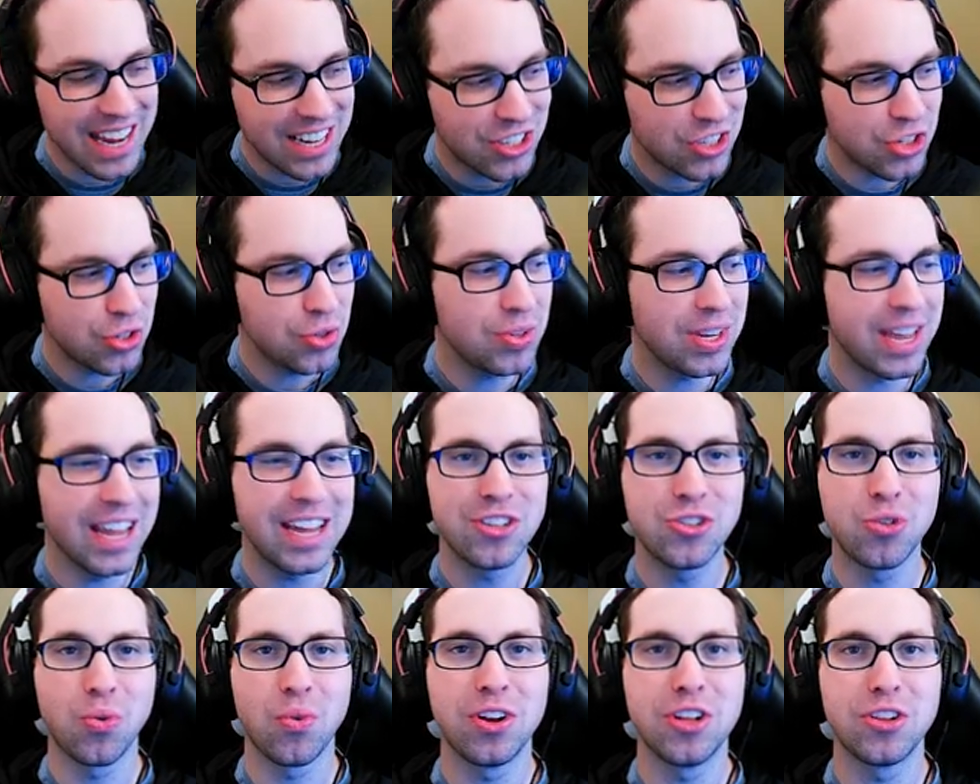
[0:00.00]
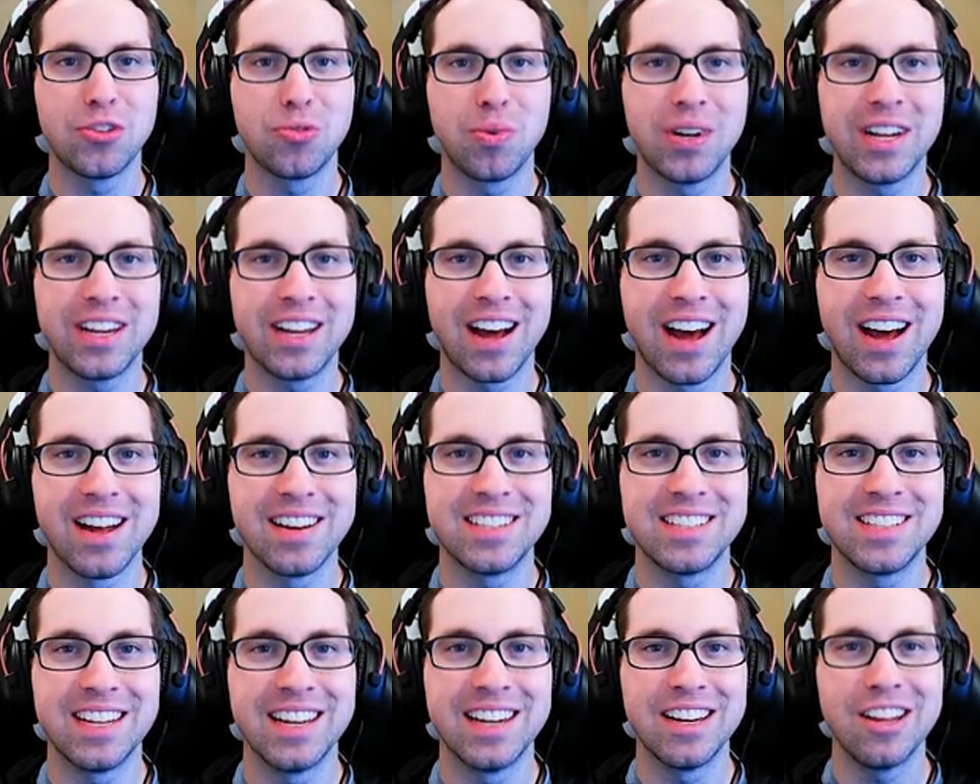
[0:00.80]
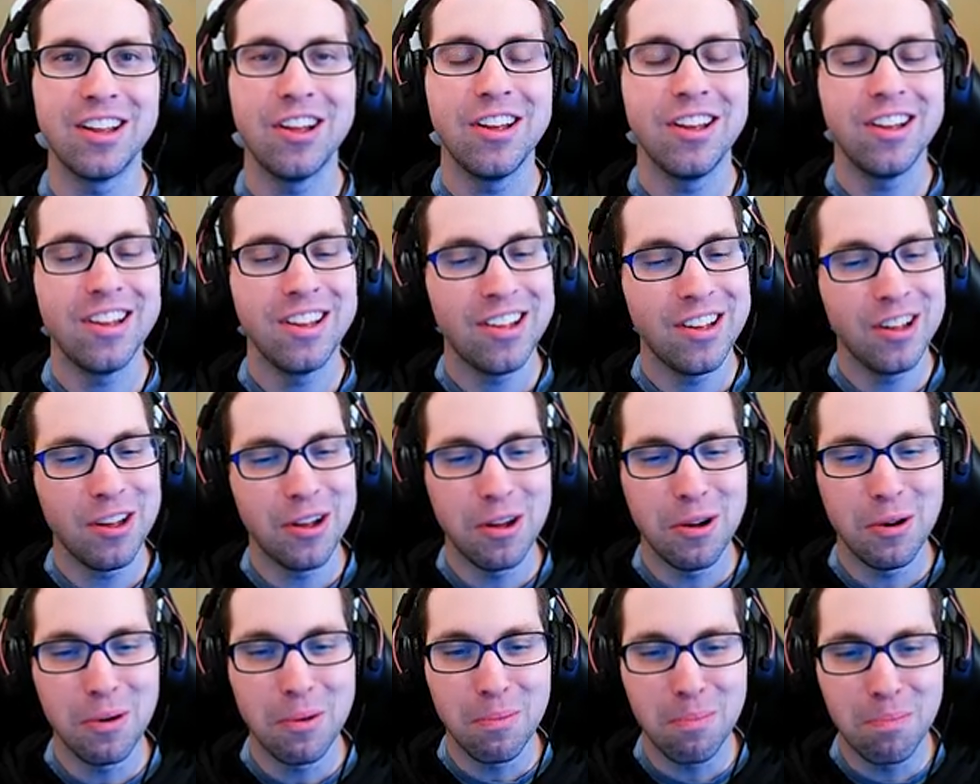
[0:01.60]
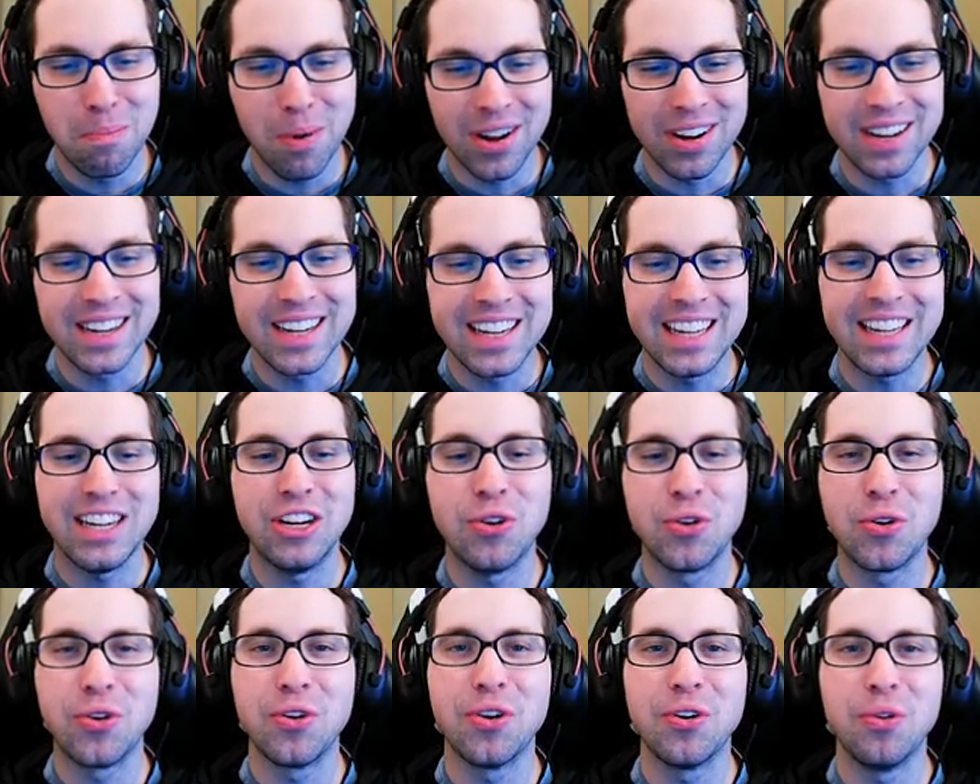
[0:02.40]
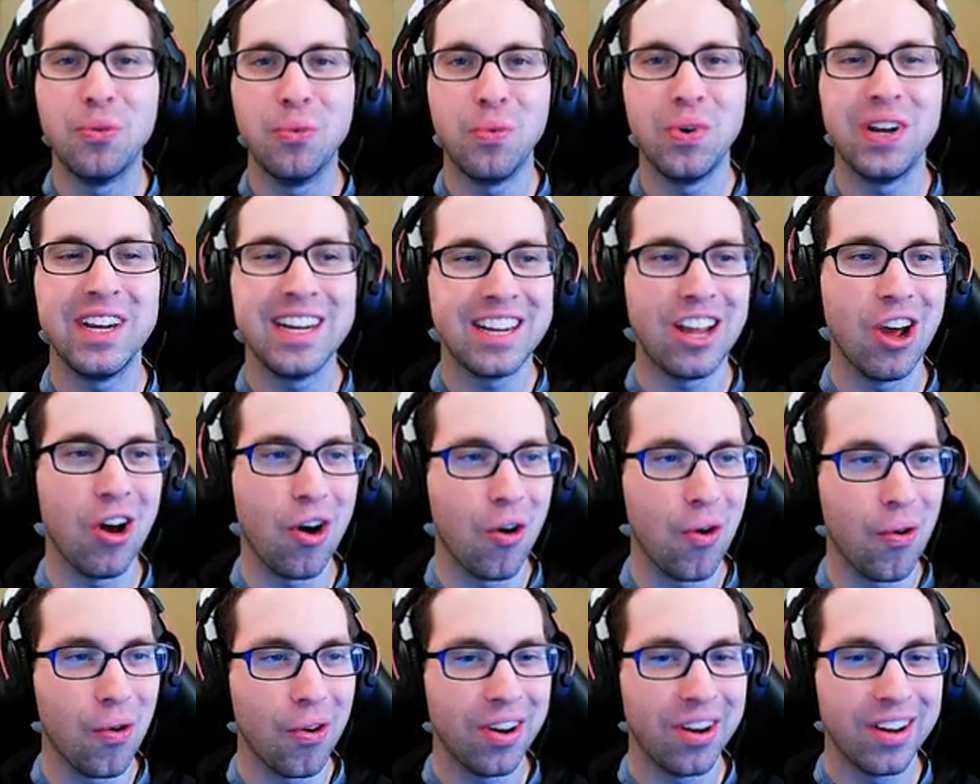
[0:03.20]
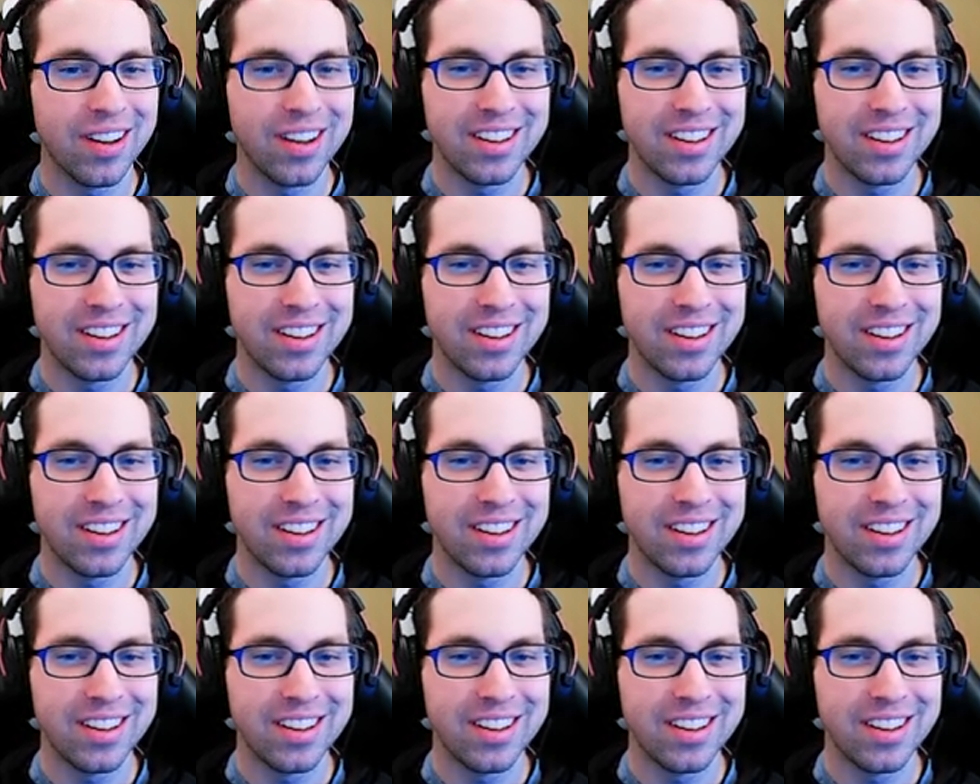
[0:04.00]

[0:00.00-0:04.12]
2K23 content. But here we go.